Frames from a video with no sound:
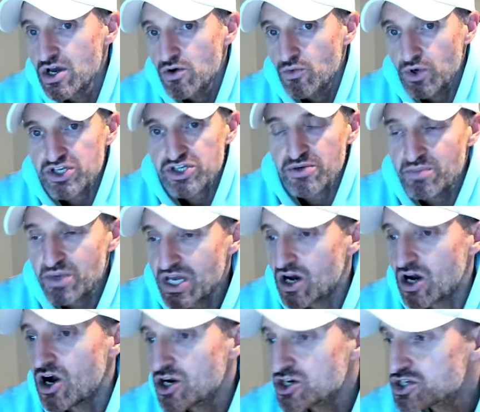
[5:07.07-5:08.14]
We should be one
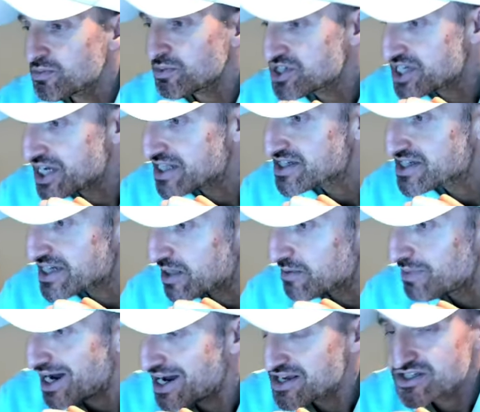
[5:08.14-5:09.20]
hundred percent sell
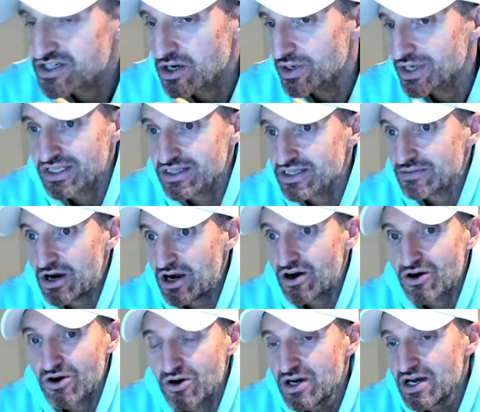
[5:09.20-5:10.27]
buys going into
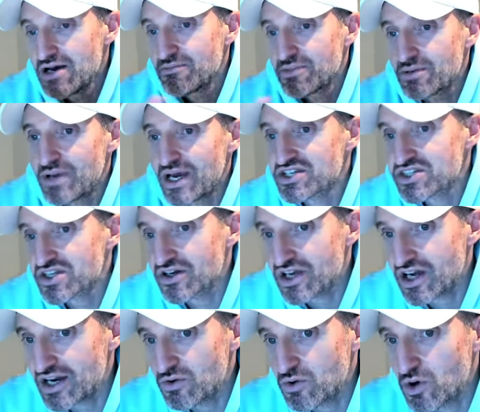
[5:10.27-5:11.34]
tomorrow. But based on
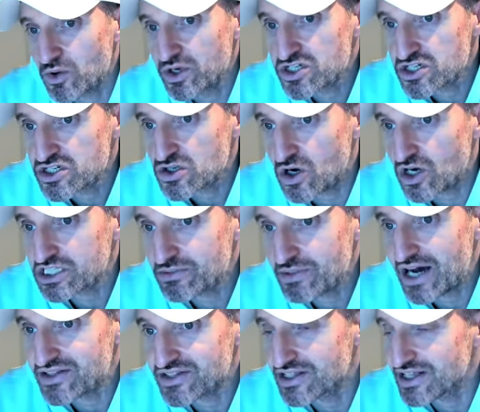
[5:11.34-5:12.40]
kind of what we just talked
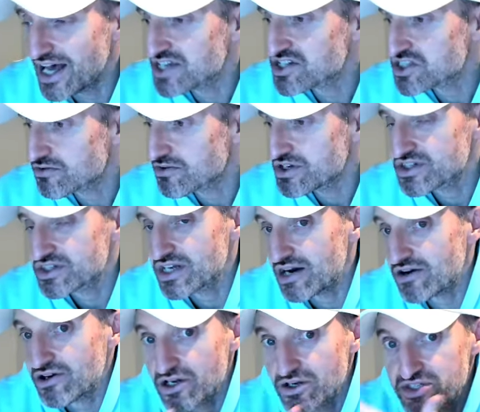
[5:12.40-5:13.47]
about in the last three
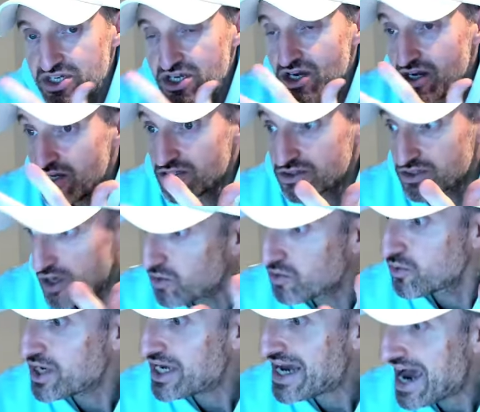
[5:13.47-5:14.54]
scenarios, don't
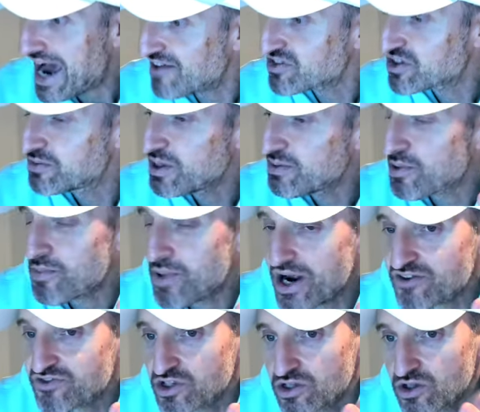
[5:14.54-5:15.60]
we have to be
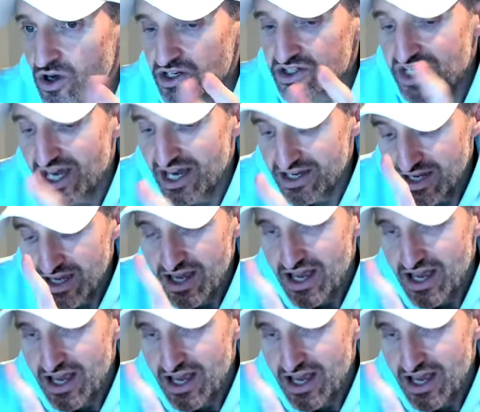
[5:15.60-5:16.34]
prepared for the long side?